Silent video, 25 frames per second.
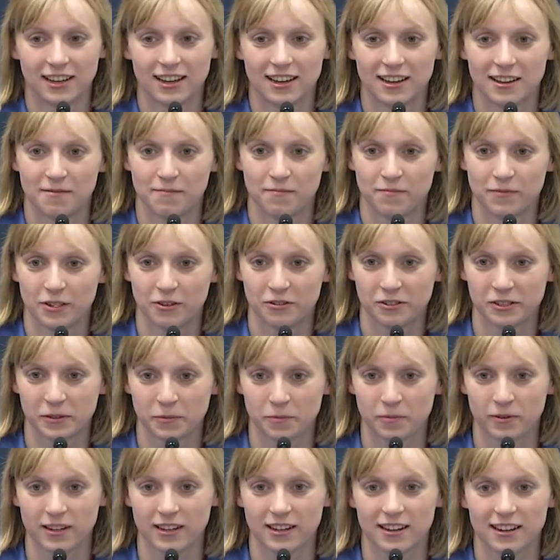Um, it was
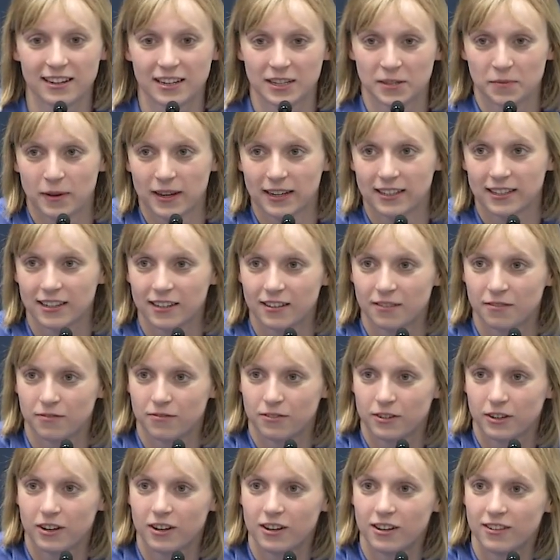pretty unexpected
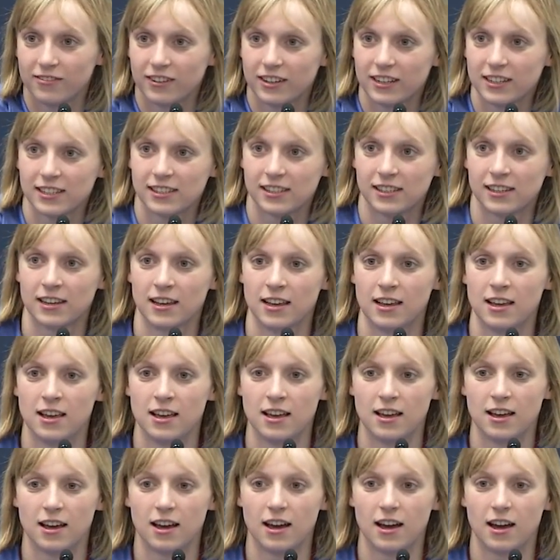for all of us.
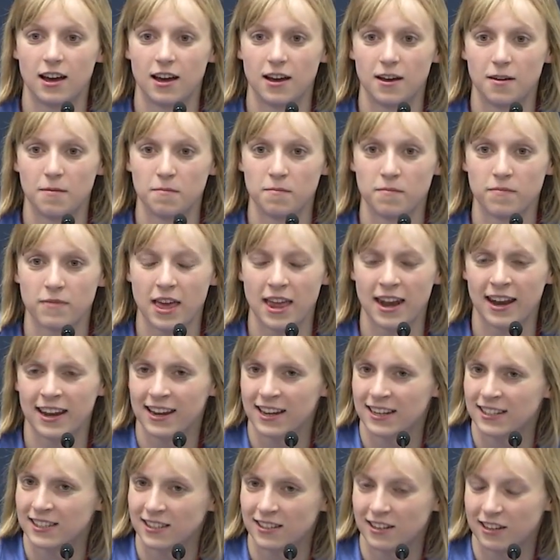Um, and I
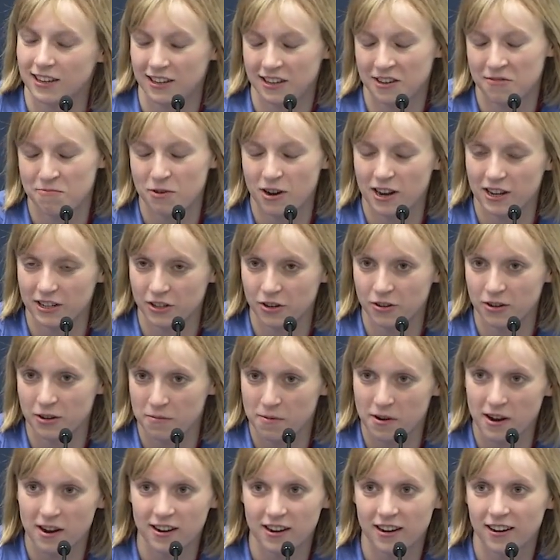guess he brought Tony
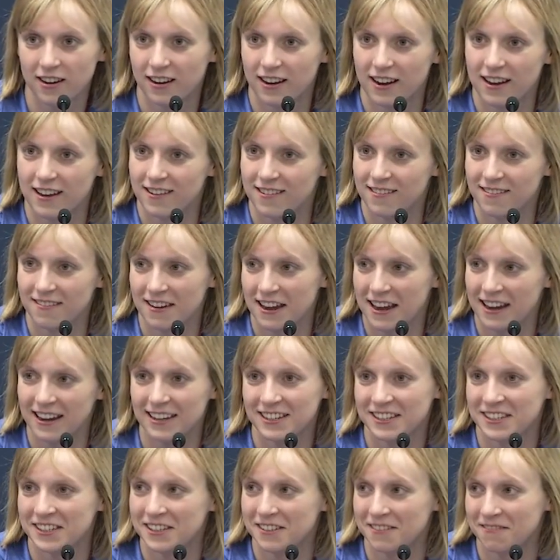Parker, and I
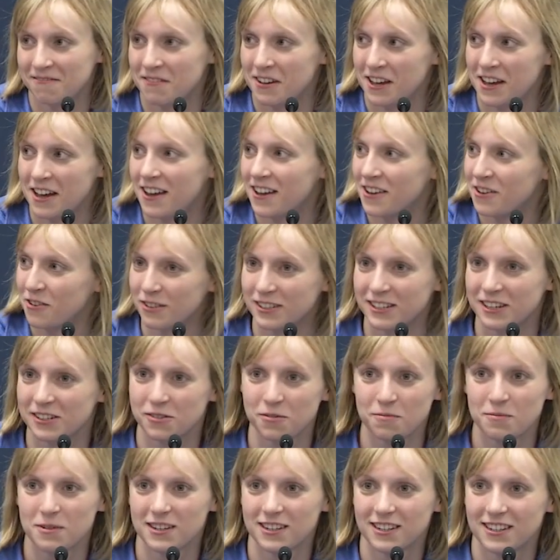guess uh, USA
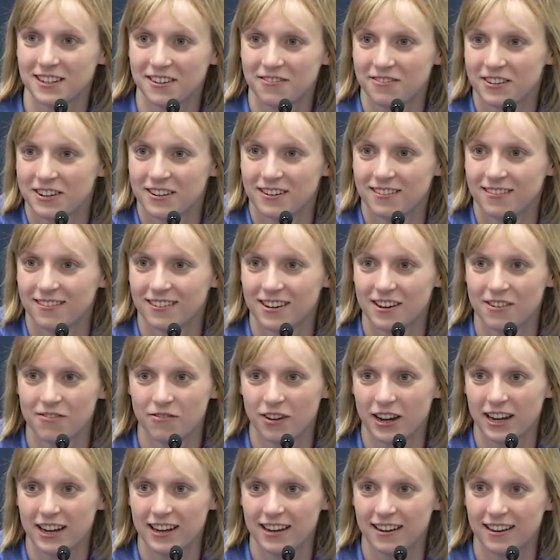Swimming didn't even
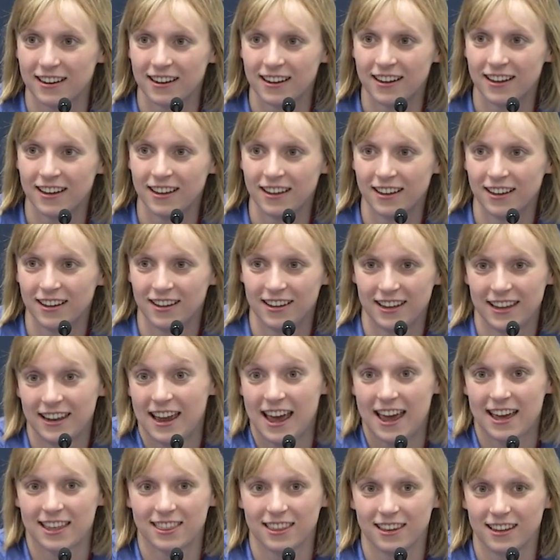invite an
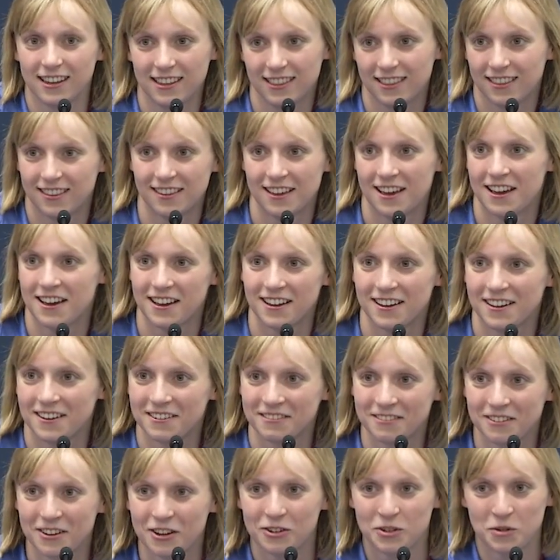athlete.
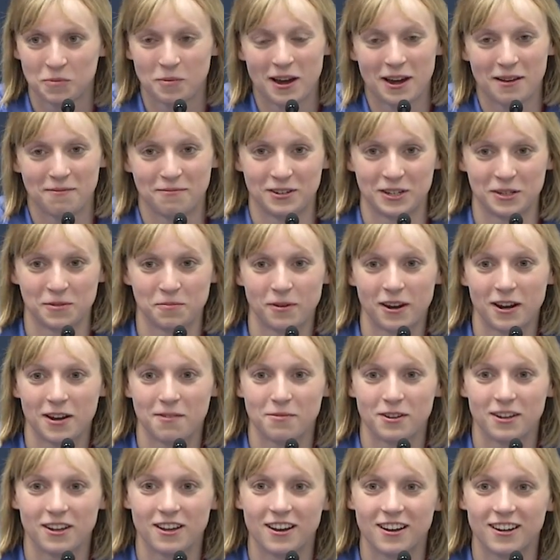Uh, Coach Pop just brought
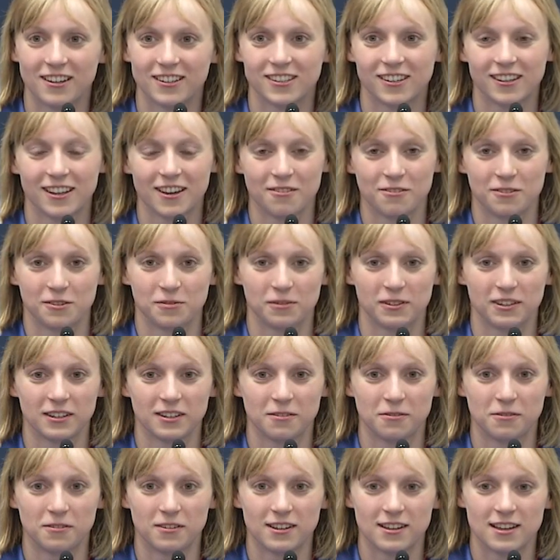him along, so that was really
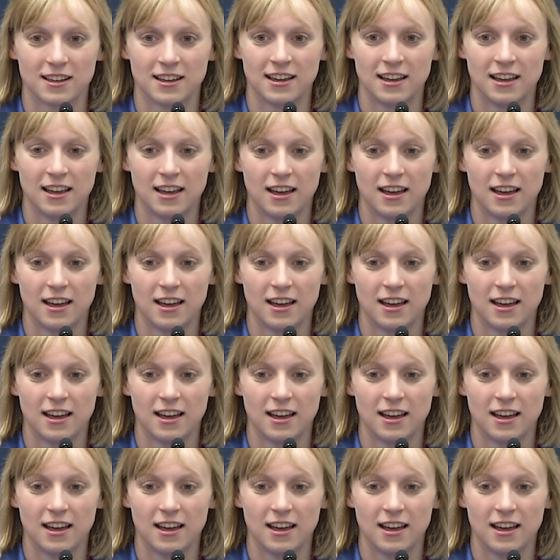cool.